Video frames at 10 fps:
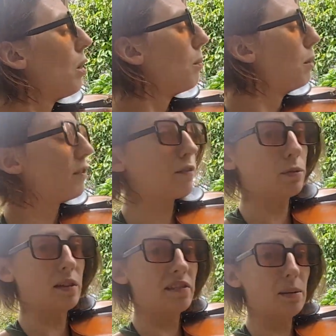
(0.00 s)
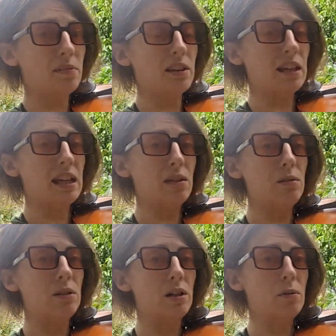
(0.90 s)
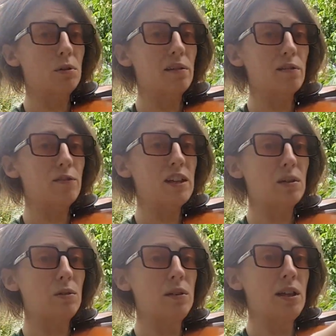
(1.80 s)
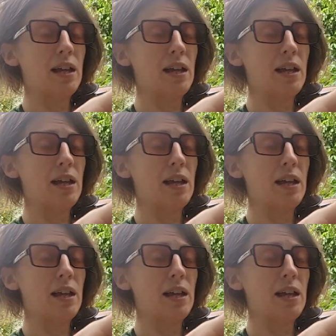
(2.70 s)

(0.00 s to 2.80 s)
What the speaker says: Moving from the tip to the heel, I want you to feel